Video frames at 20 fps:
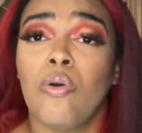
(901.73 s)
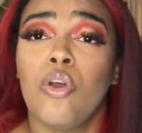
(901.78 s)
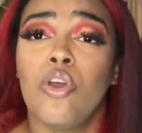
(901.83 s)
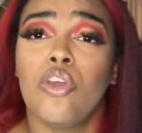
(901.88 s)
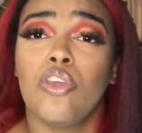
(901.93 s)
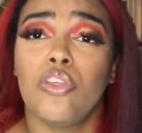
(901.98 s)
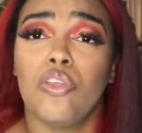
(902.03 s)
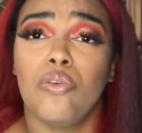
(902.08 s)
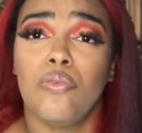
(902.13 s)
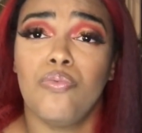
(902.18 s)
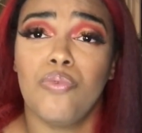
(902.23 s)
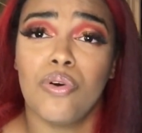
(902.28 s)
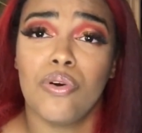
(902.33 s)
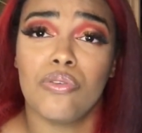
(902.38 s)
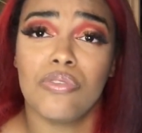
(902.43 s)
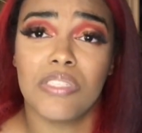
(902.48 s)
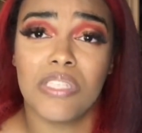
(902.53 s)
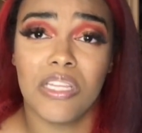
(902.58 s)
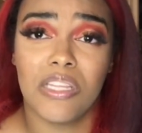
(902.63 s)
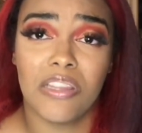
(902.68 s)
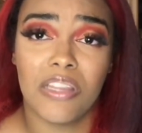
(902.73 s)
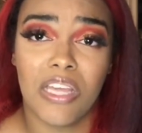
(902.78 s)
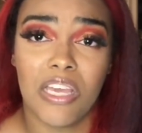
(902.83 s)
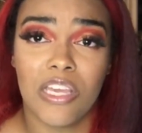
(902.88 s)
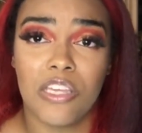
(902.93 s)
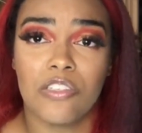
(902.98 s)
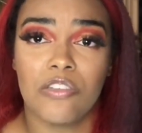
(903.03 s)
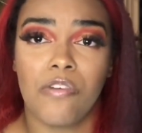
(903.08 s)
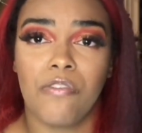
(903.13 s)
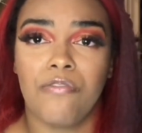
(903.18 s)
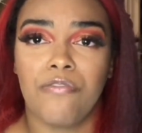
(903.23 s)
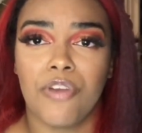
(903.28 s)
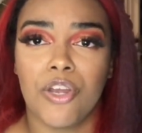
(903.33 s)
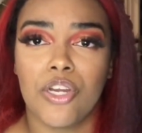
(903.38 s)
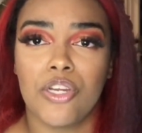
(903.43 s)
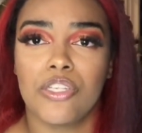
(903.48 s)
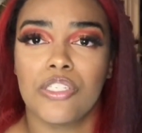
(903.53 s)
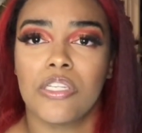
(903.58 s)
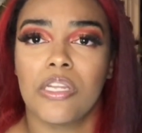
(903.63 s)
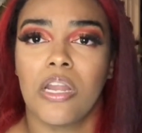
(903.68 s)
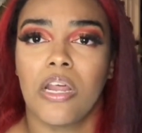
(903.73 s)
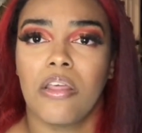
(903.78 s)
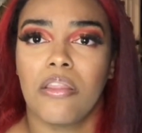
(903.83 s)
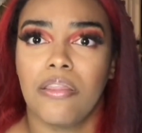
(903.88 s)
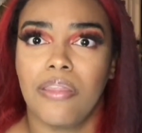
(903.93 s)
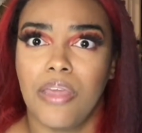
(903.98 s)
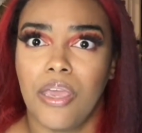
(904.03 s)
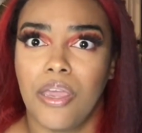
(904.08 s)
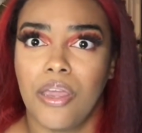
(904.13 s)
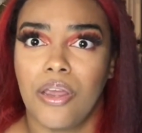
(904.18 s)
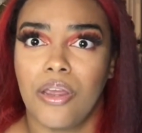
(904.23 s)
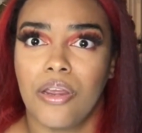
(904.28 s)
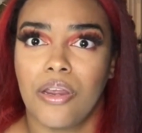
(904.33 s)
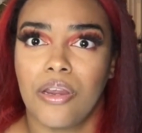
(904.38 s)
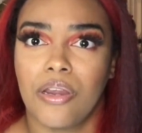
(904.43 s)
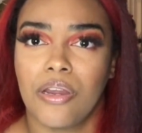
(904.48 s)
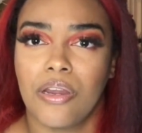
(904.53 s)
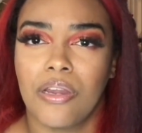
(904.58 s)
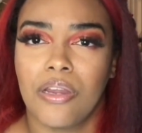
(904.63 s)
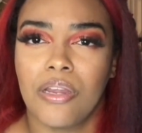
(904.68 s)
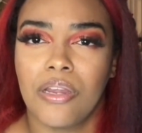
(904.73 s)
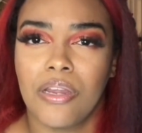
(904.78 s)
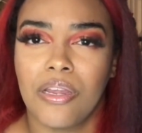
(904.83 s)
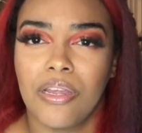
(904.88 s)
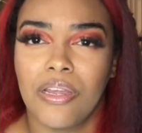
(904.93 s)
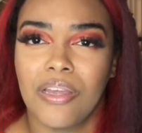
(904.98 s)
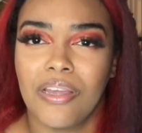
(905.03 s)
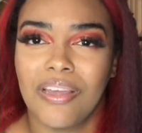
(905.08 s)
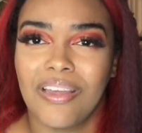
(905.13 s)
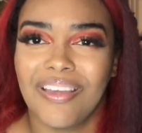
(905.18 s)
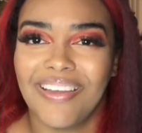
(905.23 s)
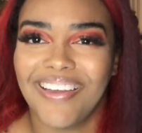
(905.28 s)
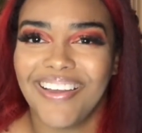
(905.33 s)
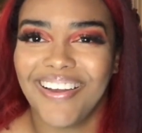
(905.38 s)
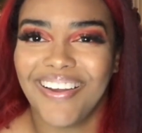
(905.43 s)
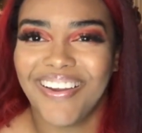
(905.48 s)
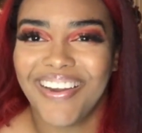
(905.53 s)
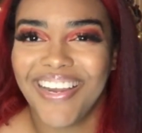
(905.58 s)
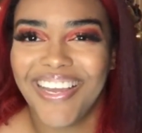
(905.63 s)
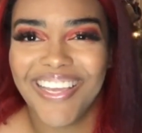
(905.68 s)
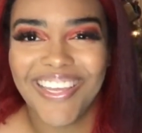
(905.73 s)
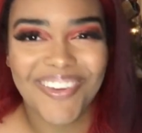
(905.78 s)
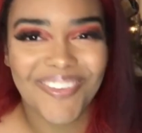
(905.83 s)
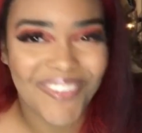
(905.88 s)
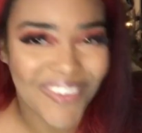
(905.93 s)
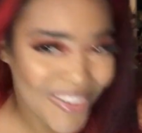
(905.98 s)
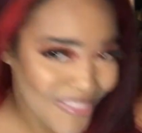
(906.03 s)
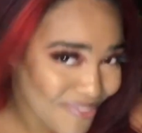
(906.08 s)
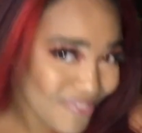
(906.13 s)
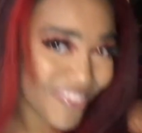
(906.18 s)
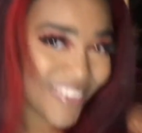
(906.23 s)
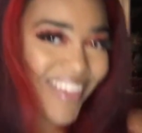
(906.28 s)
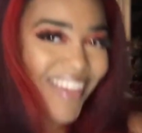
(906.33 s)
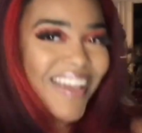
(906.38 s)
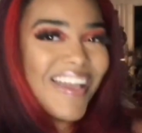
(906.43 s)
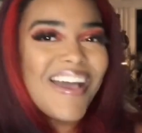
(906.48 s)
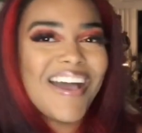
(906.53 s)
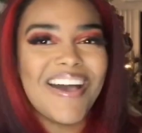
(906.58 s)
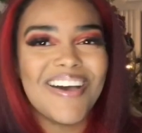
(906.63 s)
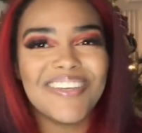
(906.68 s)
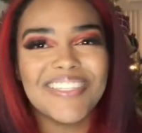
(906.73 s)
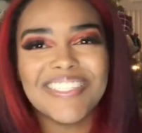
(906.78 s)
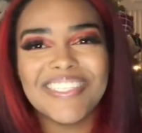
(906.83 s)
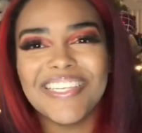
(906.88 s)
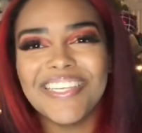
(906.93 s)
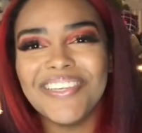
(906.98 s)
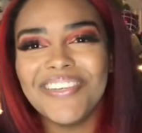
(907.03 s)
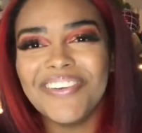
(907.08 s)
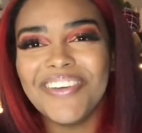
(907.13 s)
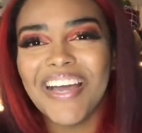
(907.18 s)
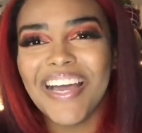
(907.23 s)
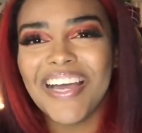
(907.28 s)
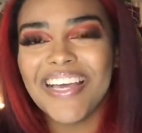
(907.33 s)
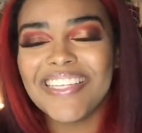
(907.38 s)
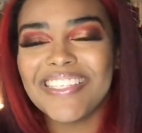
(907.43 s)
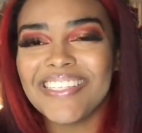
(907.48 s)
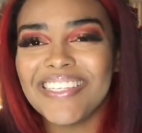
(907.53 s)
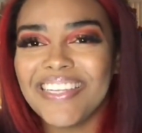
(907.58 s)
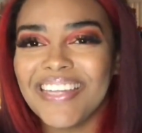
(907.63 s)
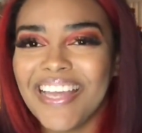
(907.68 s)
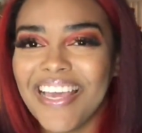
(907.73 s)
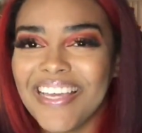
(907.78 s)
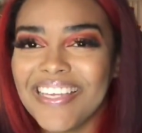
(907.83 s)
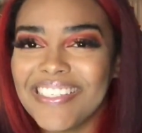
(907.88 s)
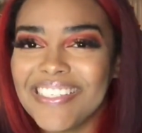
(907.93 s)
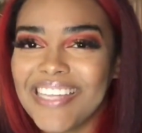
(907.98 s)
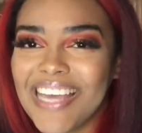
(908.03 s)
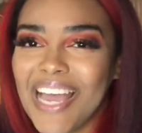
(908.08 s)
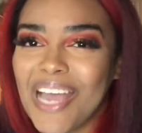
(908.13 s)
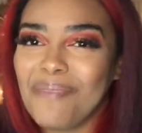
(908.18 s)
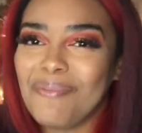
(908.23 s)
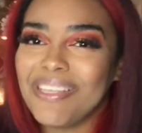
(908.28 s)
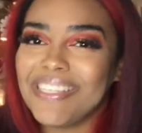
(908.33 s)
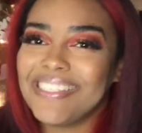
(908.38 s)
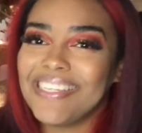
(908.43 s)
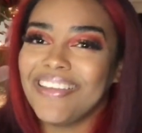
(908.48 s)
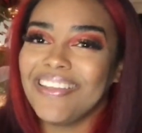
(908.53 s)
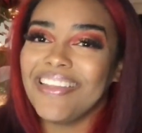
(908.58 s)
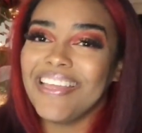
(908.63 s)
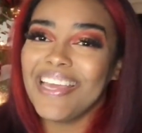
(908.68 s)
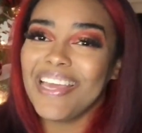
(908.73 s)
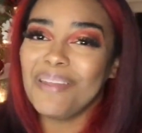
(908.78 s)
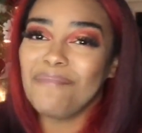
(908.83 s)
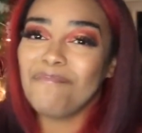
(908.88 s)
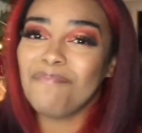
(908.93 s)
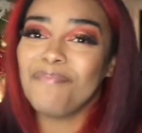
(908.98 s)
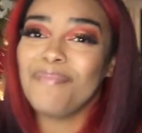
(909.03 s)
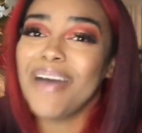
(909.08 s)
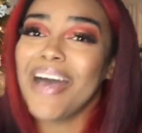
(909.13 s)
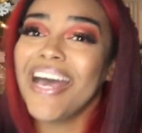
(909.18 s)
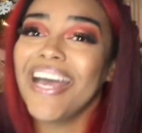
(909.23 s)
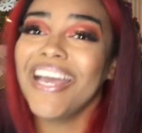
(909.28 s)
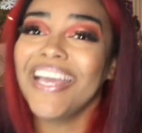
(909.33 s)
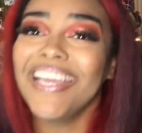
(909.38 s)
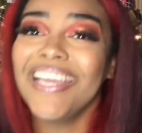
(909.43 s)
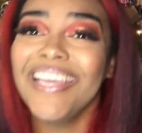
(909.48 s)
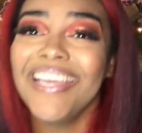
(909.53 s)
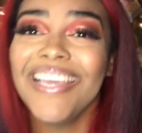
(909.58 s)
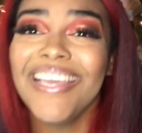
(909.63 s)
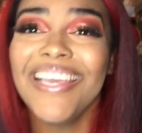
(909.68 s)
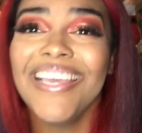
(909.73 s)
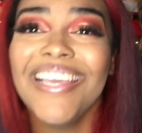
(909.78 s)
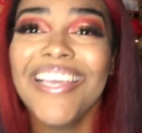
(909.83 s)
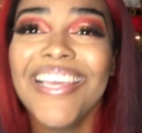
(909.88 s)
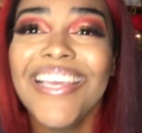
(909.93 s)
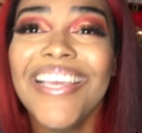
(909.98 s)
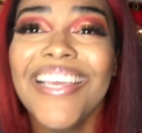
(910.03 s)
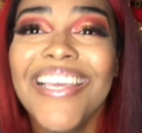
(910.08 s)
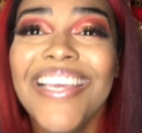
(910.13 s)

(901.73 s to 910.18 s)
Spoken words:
You will see things first there. All right, well, I'll see you guys next time. Until then, bye.